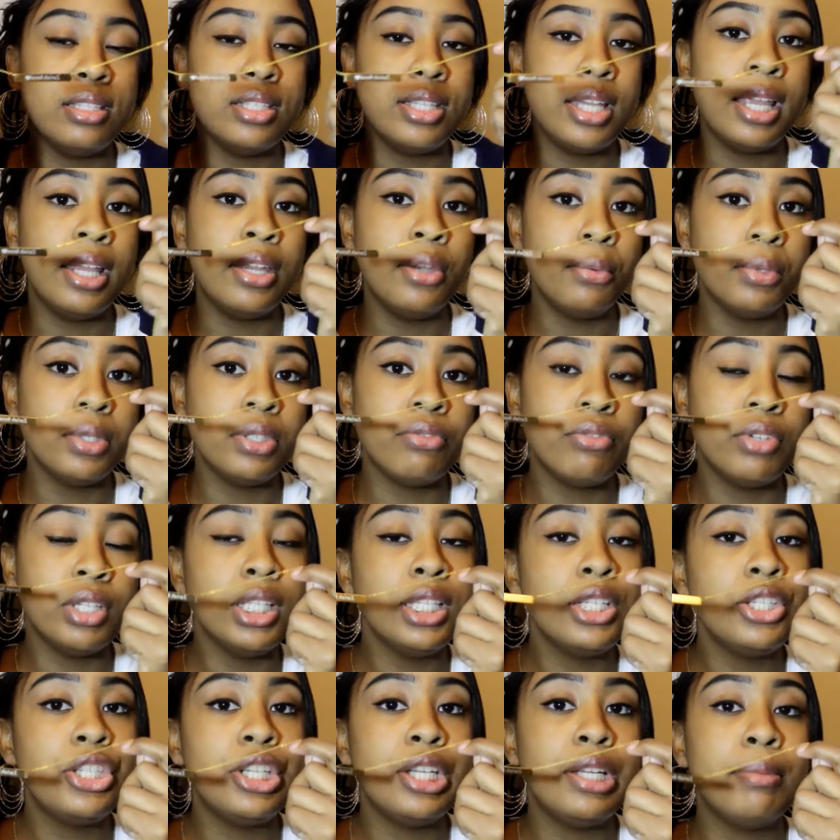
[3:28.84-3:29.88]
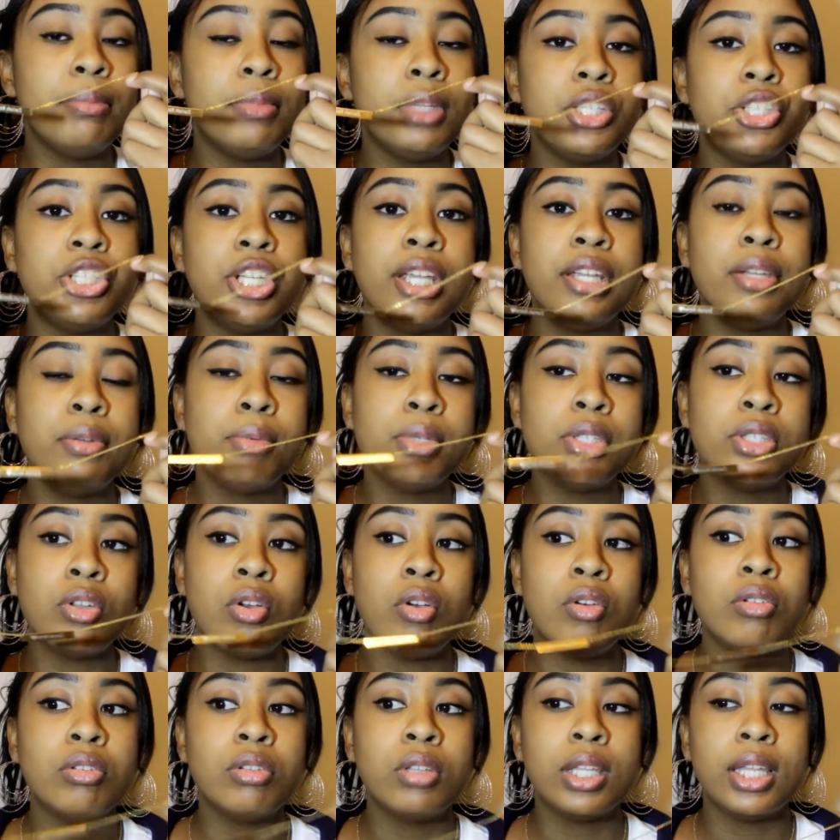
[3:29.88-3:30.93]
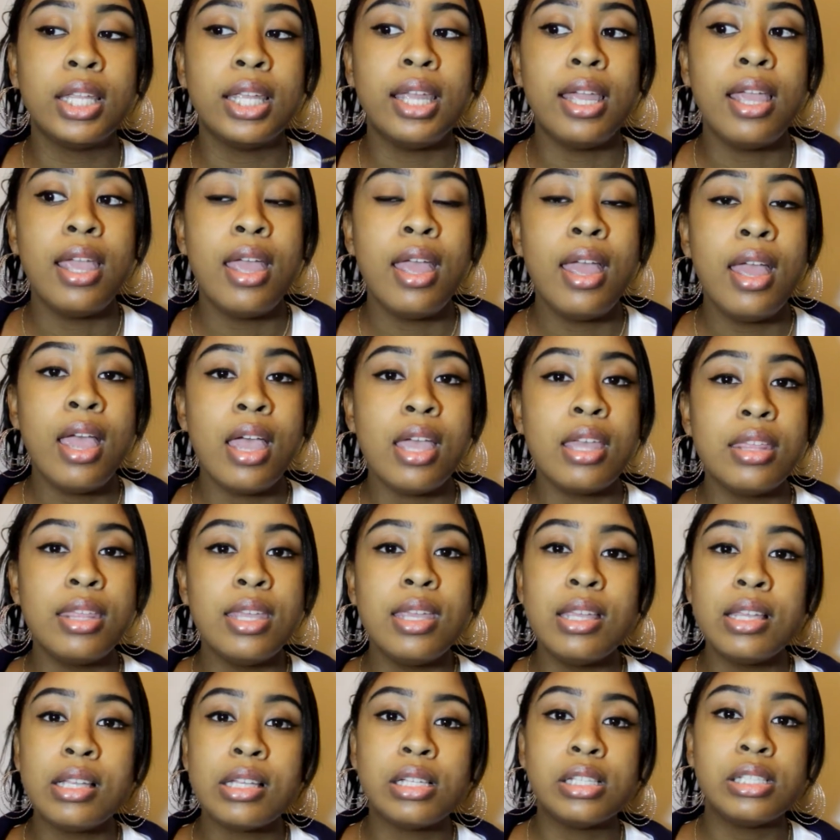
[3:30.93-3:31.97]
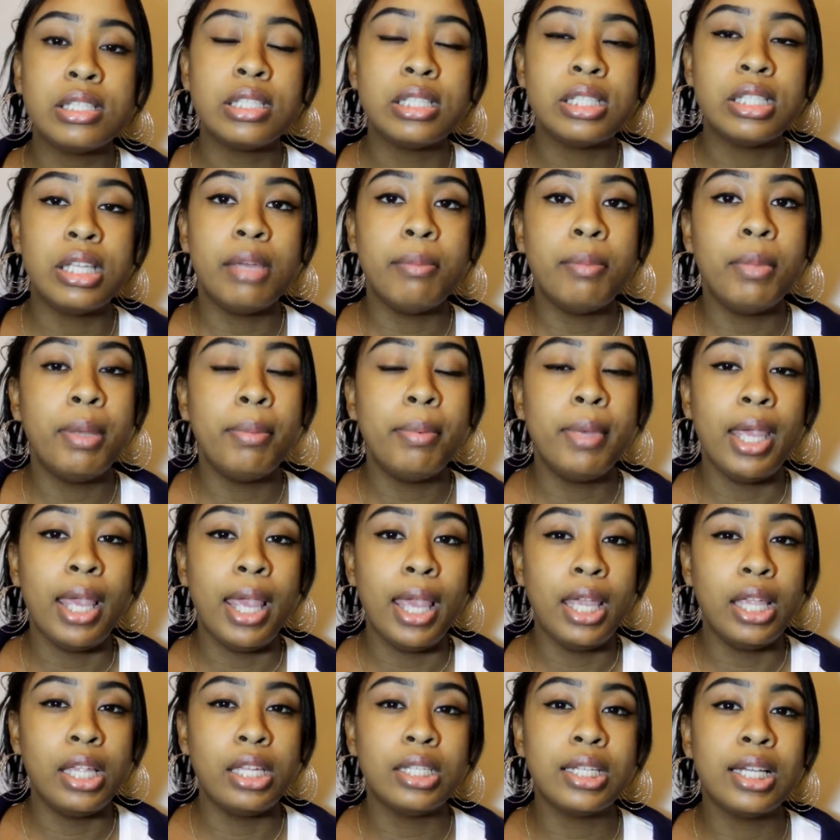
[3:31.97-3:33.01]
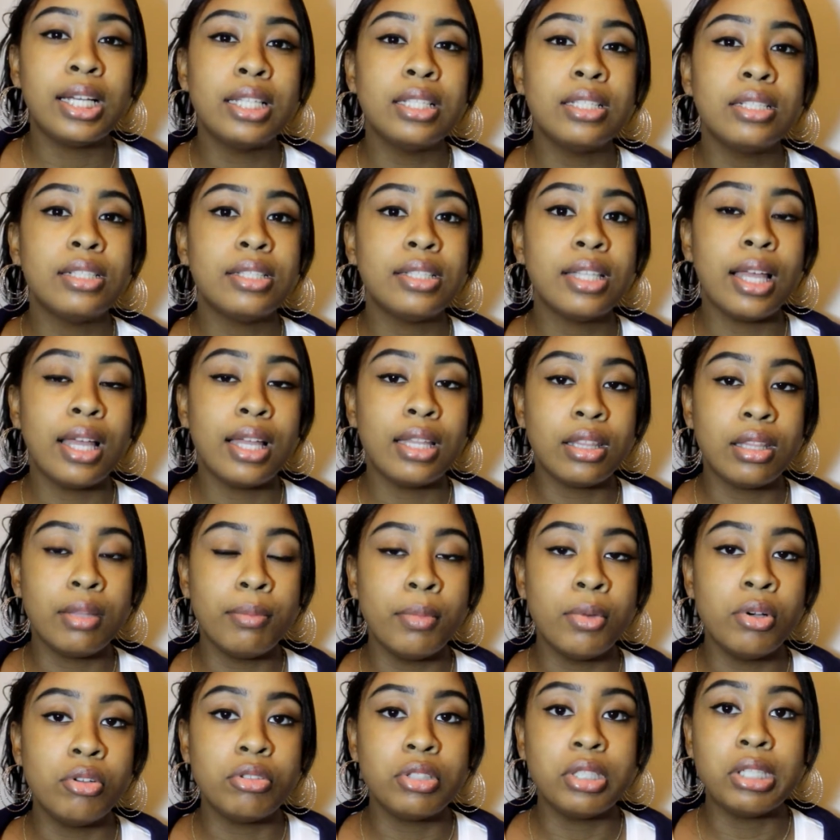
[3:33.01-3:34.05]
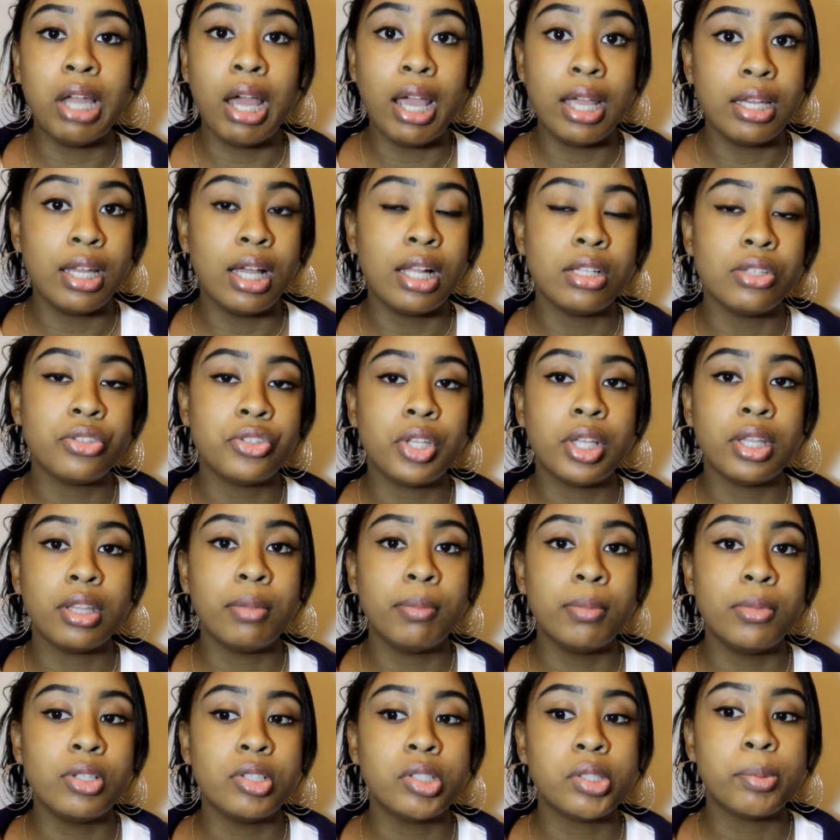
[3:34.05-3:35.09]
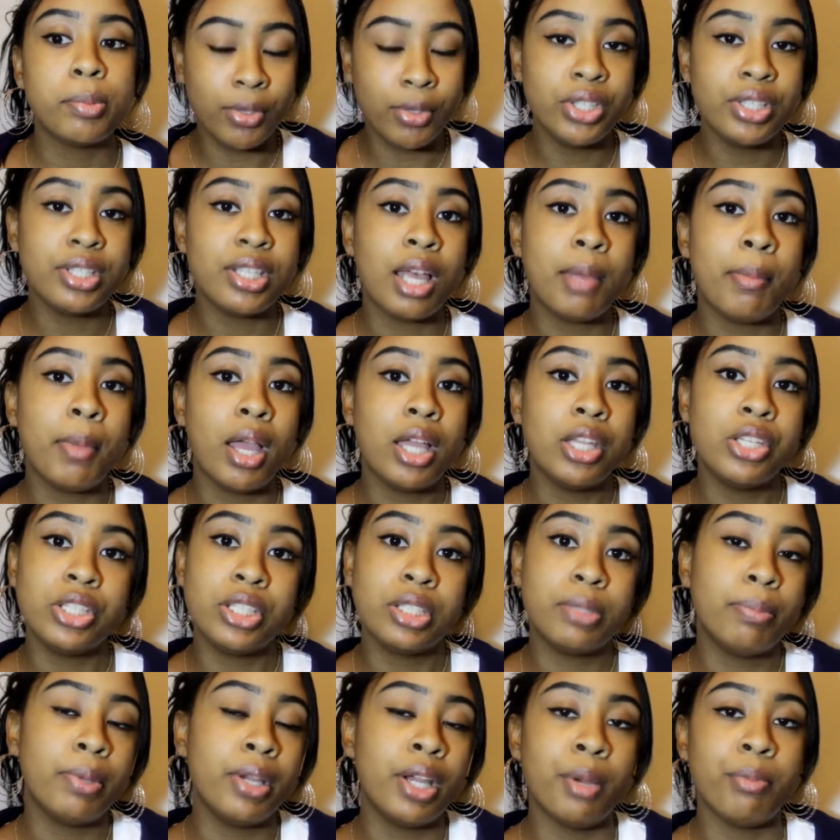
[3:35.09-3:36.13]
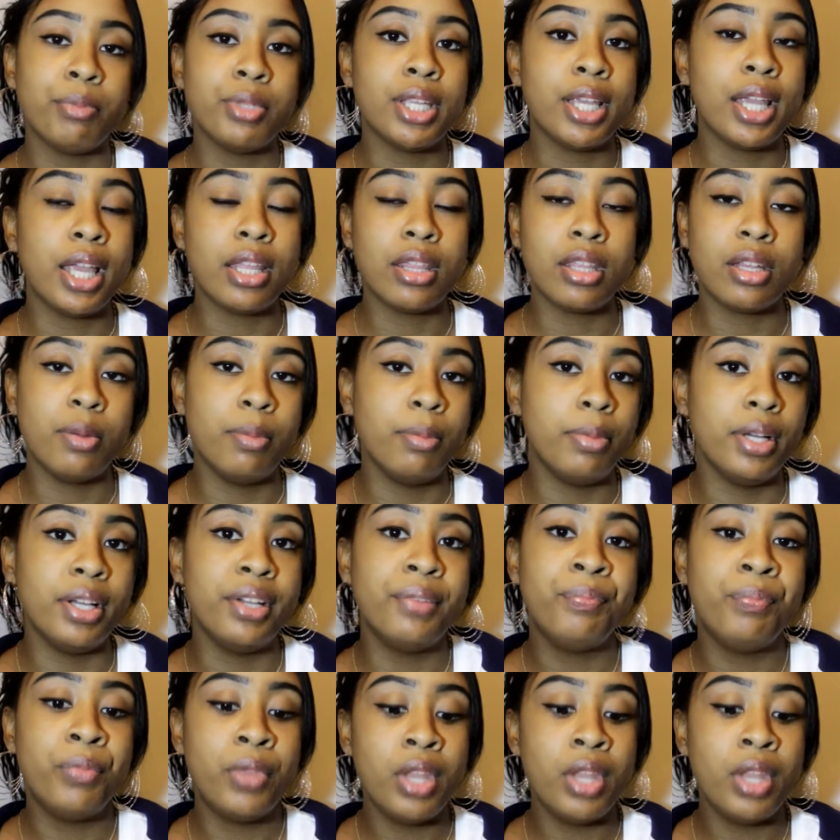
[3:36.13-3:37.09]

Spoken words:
chain was really cheap. The chain was only, I think, maybe $8 at the most, $9 at the most. Most of the time I just pair them together, but